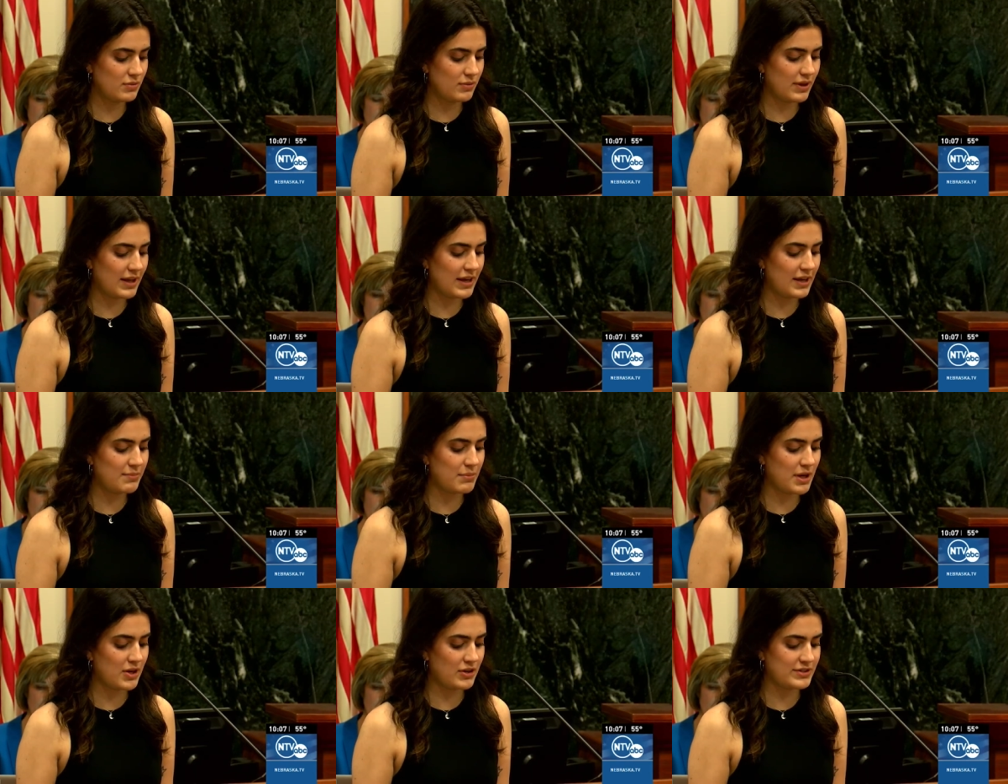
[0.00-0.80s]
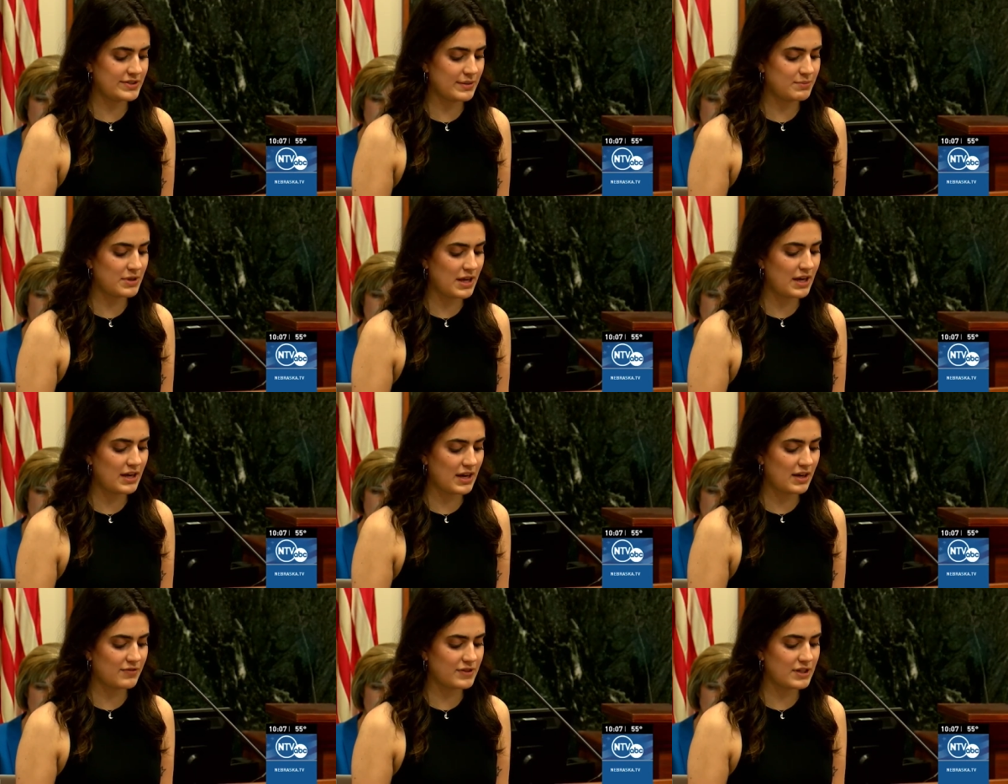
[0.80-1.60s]
while I get married someday
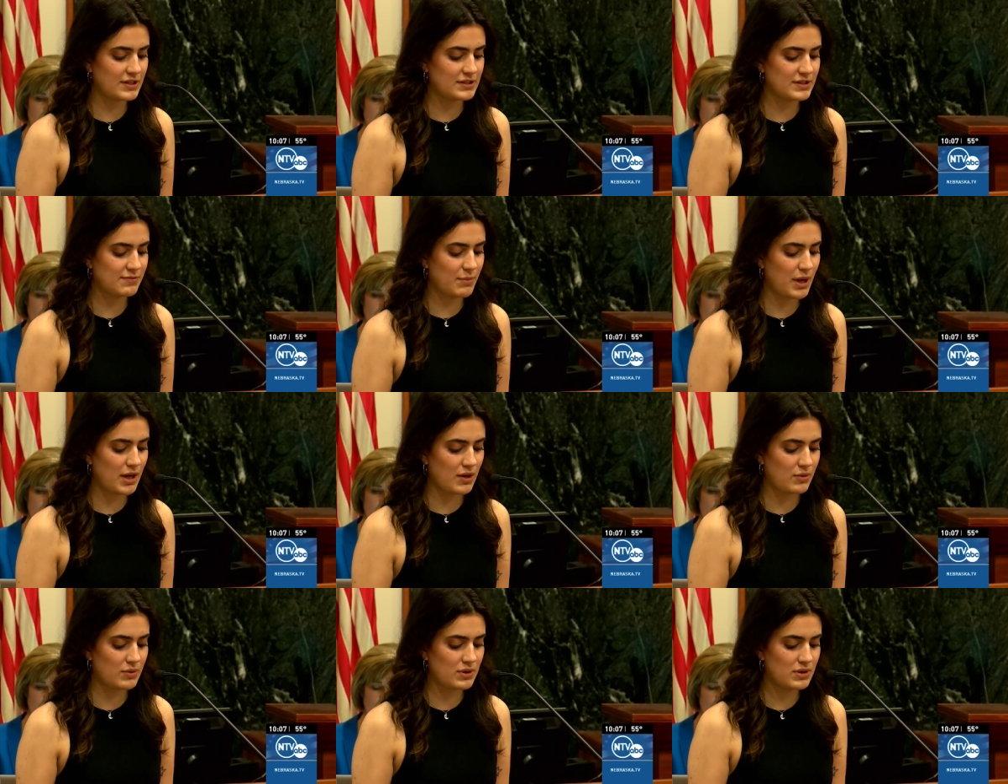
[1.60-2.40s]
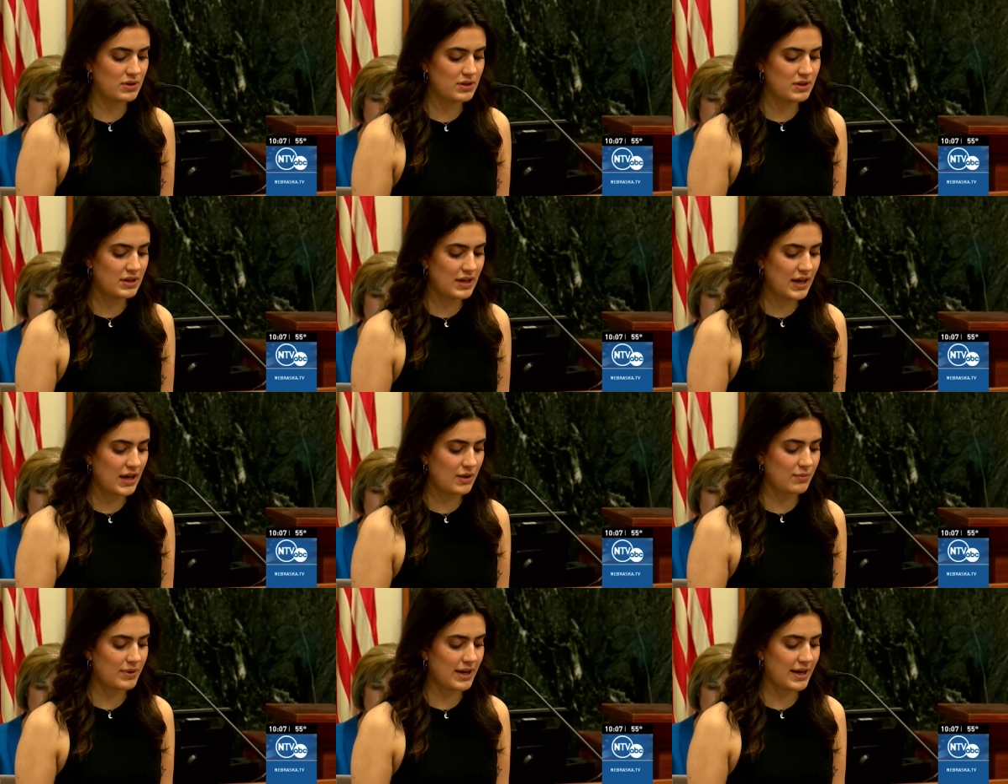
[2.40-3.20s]
and have kids of my own,
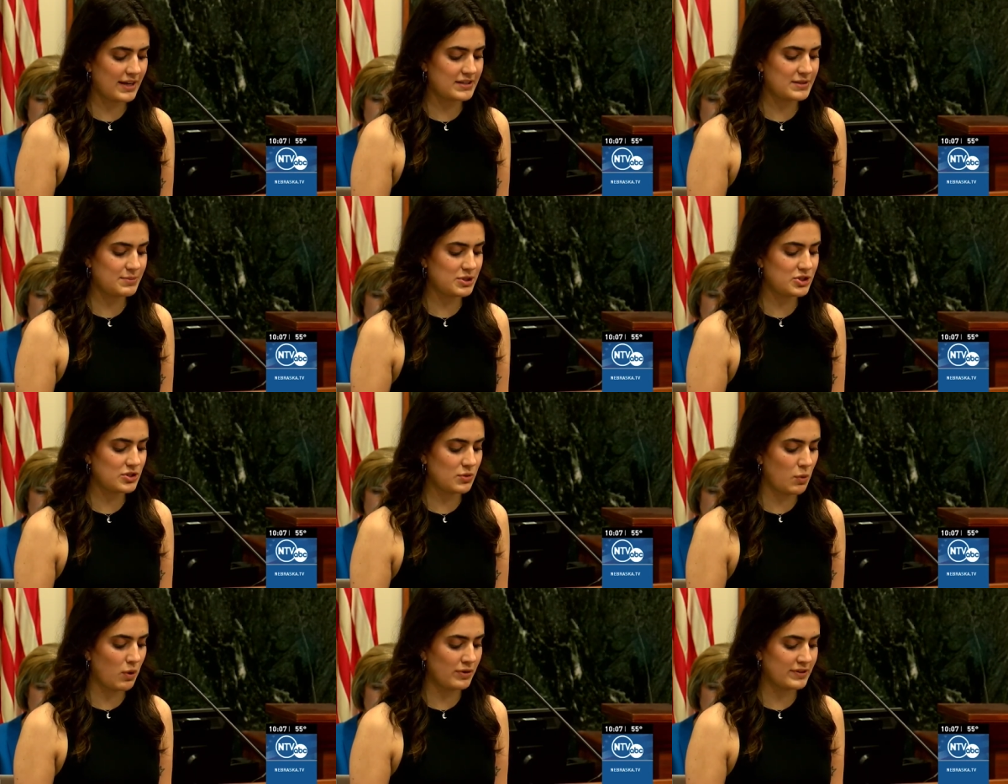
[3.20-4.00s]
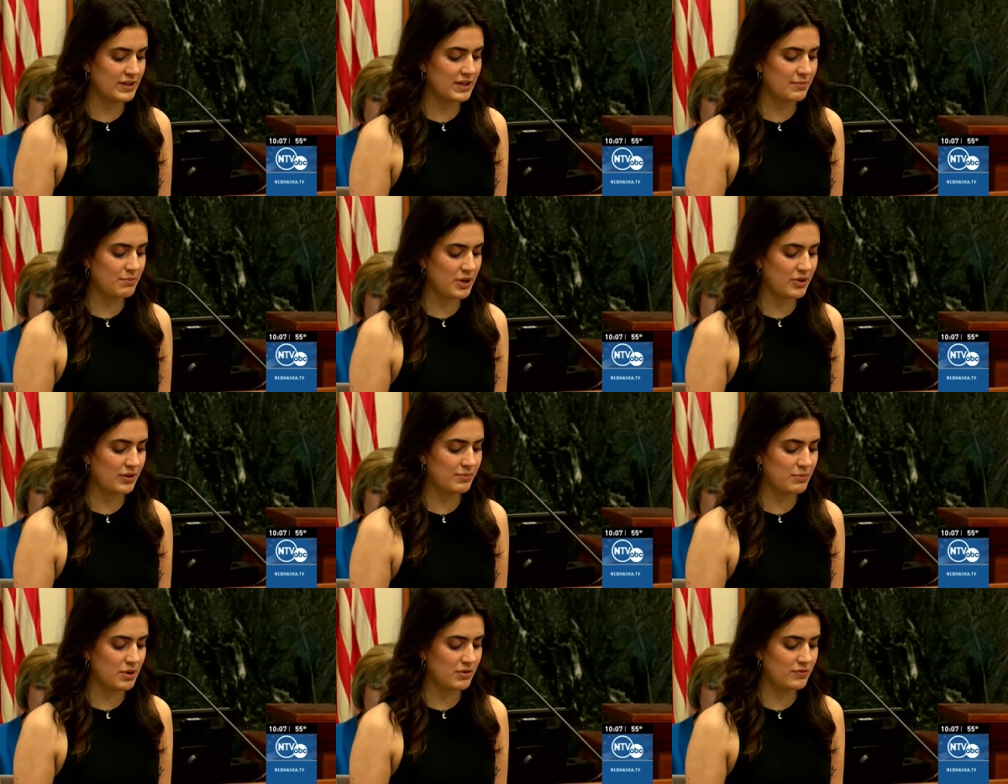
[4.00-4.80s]
and when I get to be too old and can
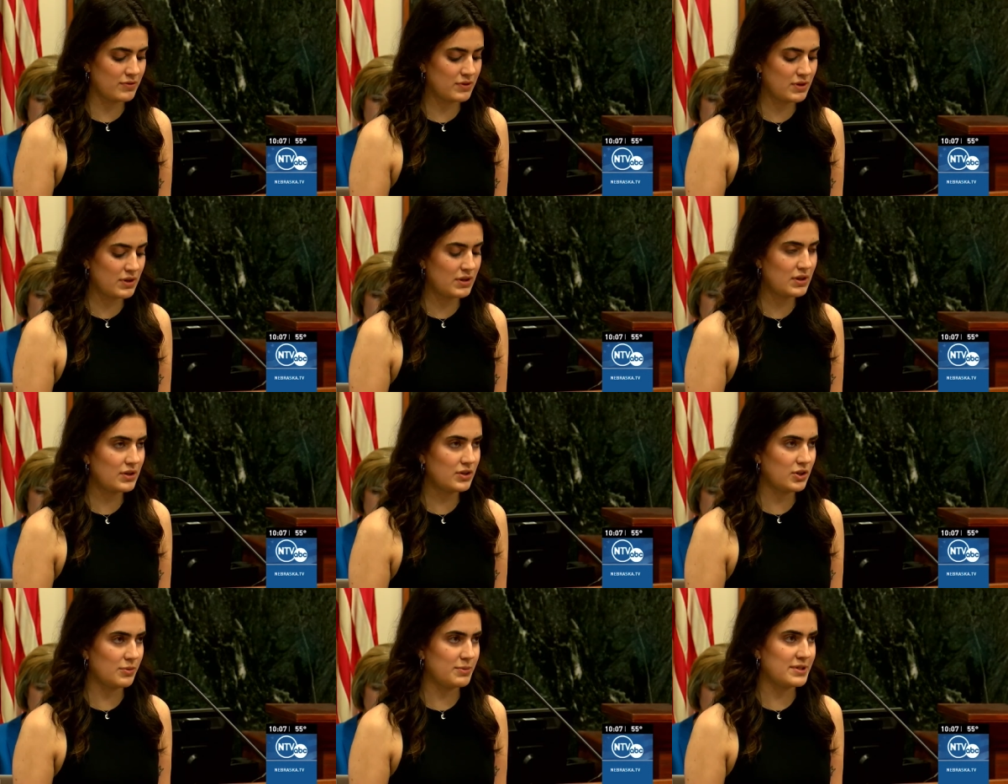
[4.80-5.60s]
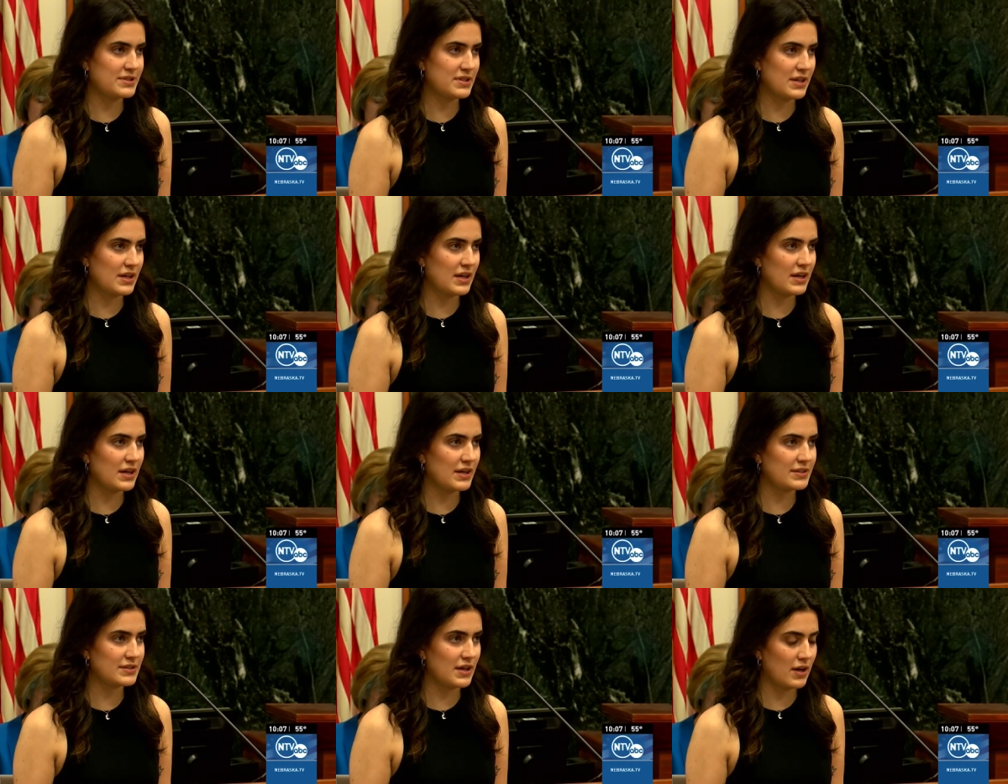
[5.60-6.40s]
barely move, you'll be sitting in
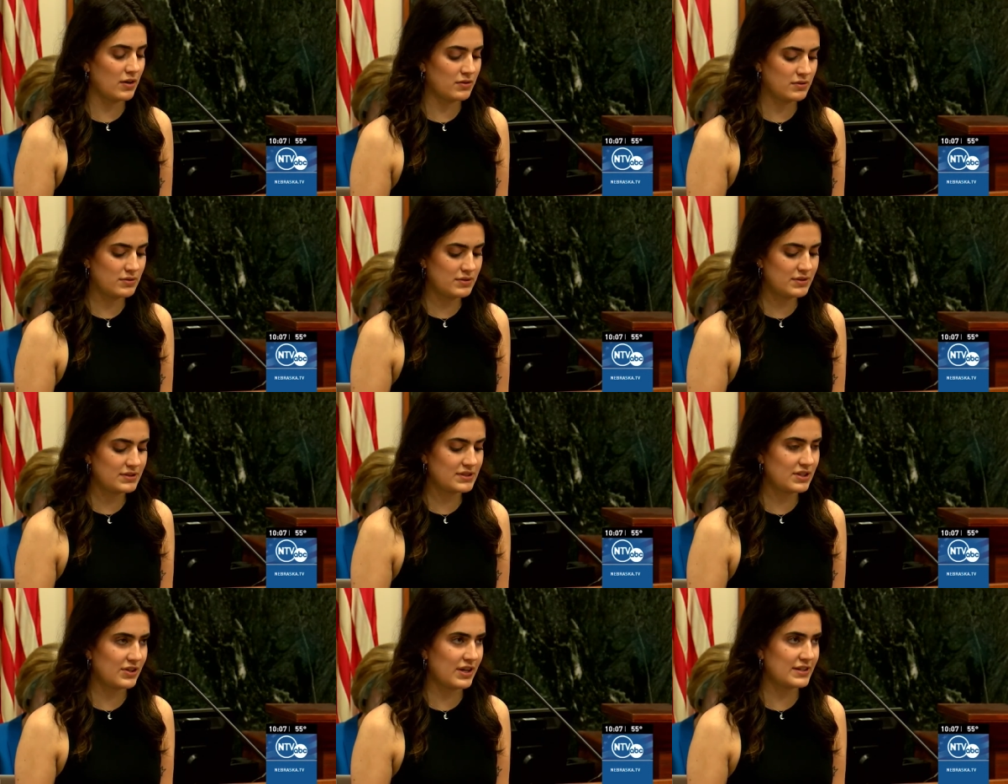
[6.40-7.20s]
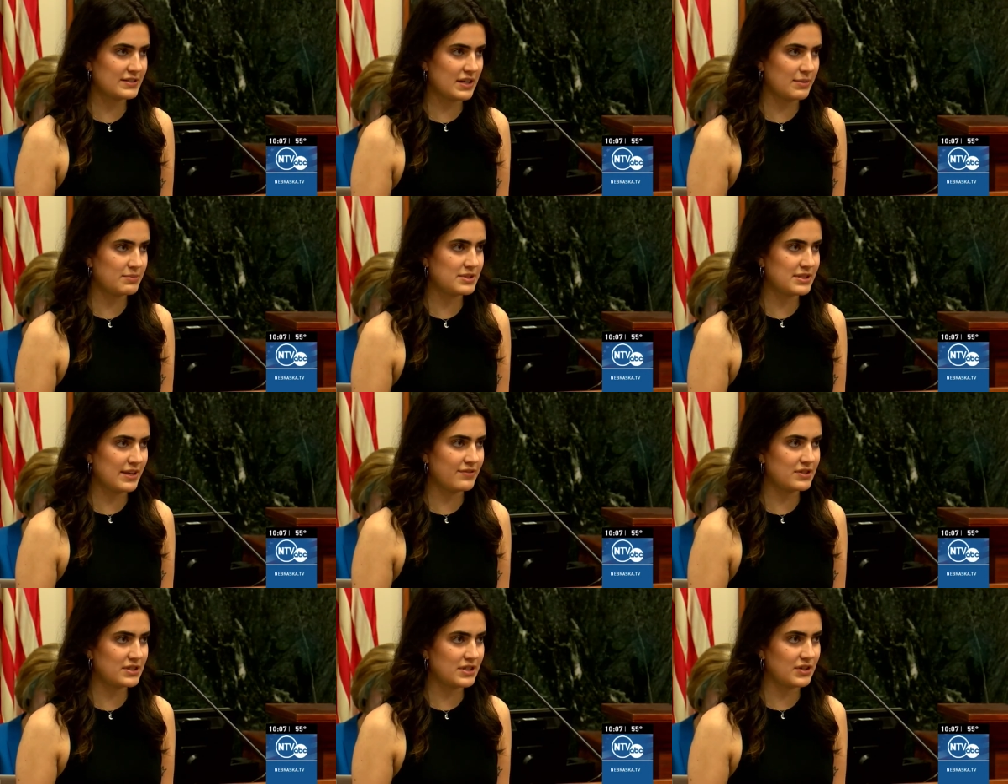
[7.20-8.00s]
a cell, still that same
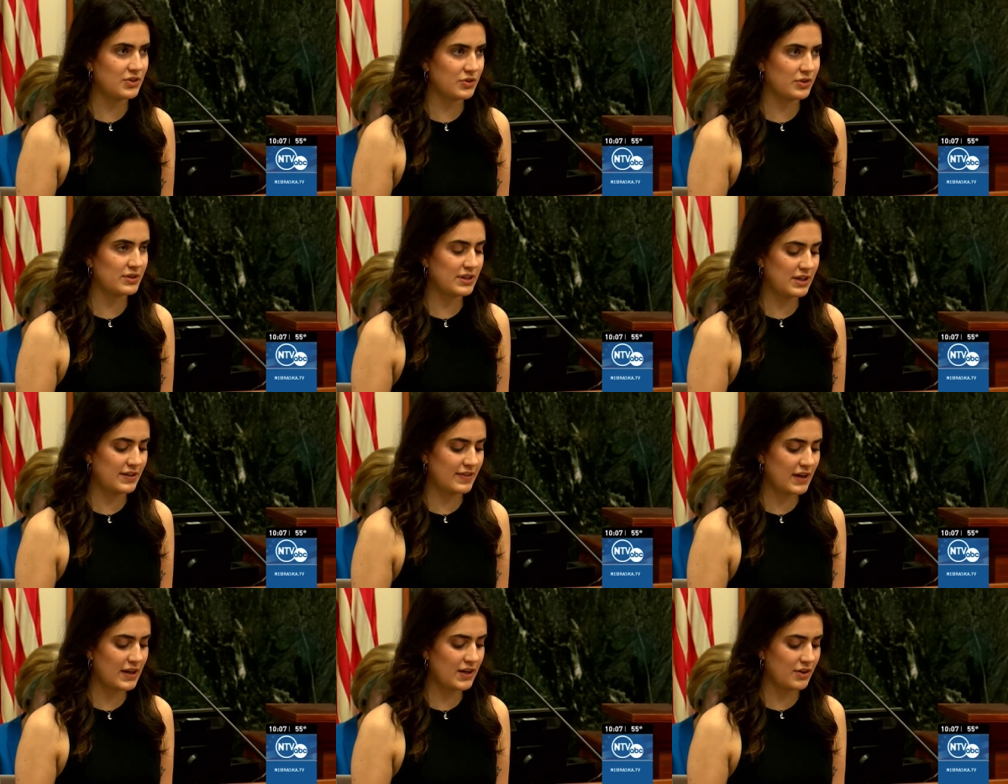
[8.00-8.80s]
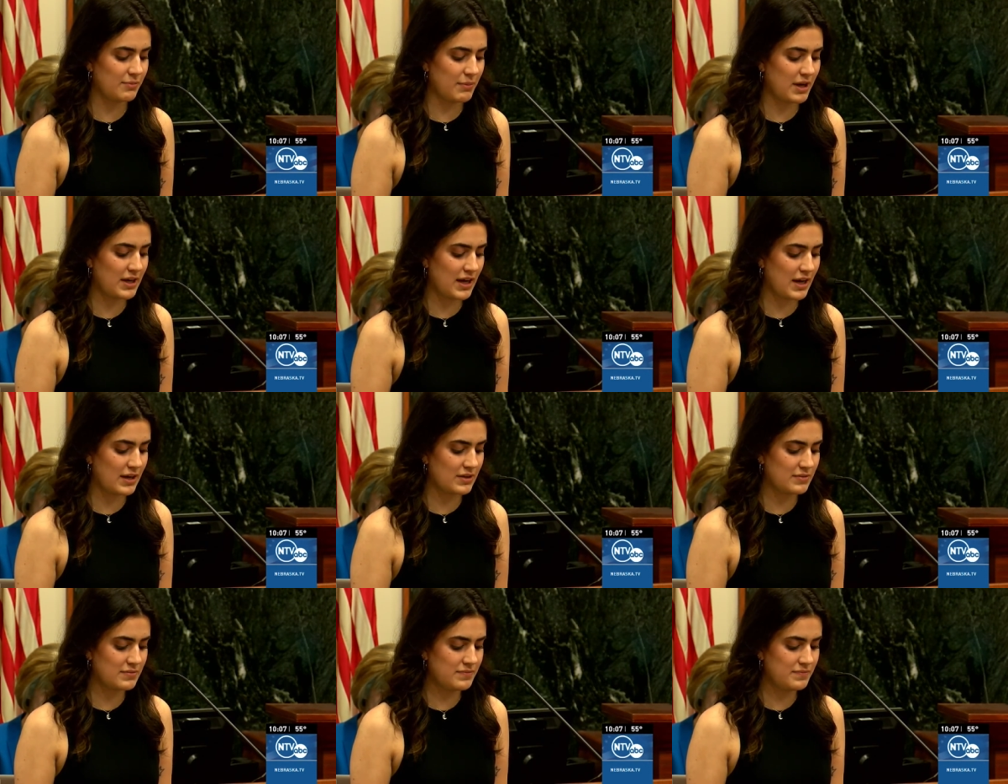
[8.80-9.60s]
seventeen-year-old kid that killed my dad.